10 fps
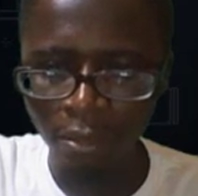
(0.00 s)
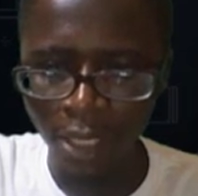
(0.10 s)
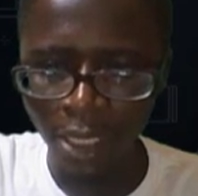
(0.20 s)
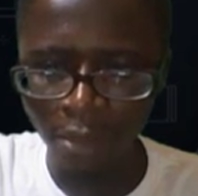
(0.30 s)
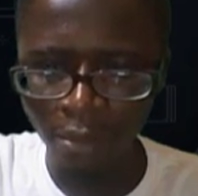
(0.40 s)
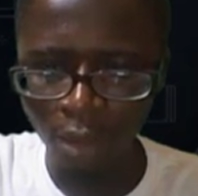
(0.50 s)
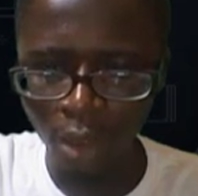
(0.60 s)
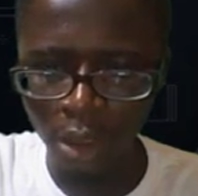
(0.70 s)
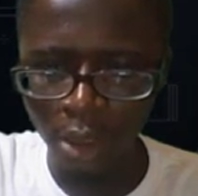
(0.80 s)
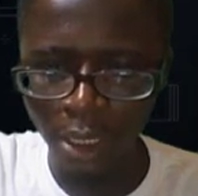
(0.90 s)

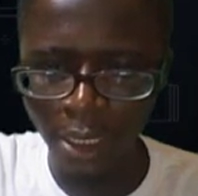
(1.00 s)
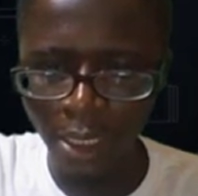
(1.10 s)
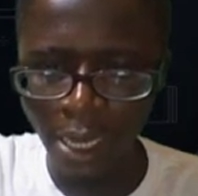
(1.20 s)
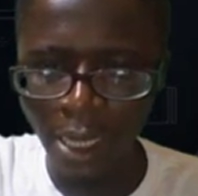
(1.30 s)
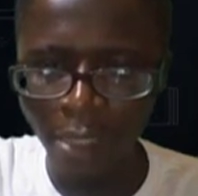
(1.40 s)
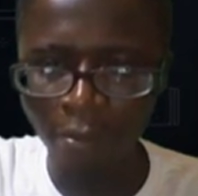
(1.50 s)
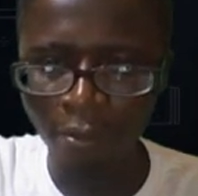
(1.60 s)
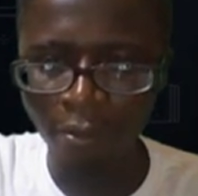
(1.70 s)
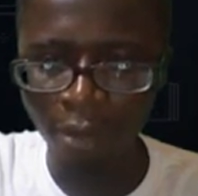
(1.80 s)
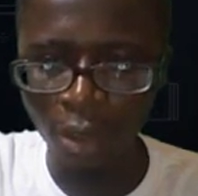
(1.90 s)

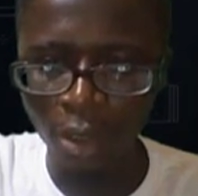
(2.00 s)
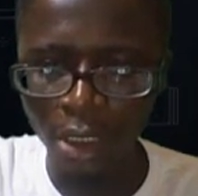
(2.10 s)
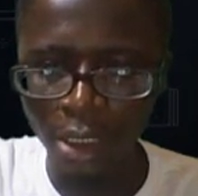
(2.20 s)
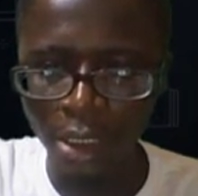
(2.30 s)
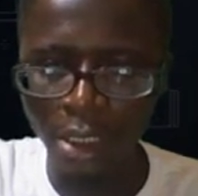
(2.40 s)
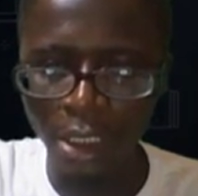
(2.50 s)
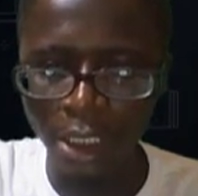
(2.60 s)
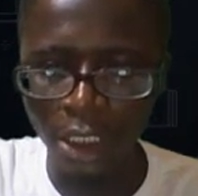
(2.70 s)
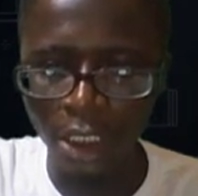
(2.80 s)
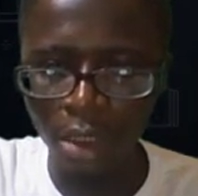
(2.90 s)
540
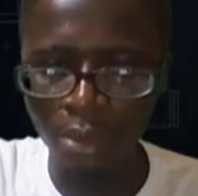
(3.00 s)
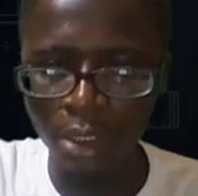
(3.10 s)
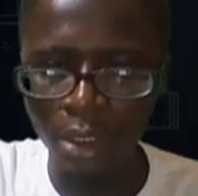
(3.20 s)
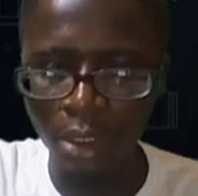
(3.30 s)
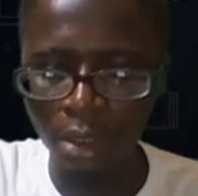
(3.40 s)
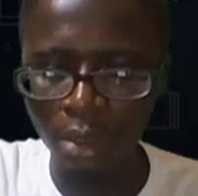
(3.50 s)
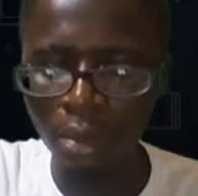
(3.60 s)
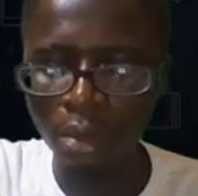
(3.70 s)
degrees.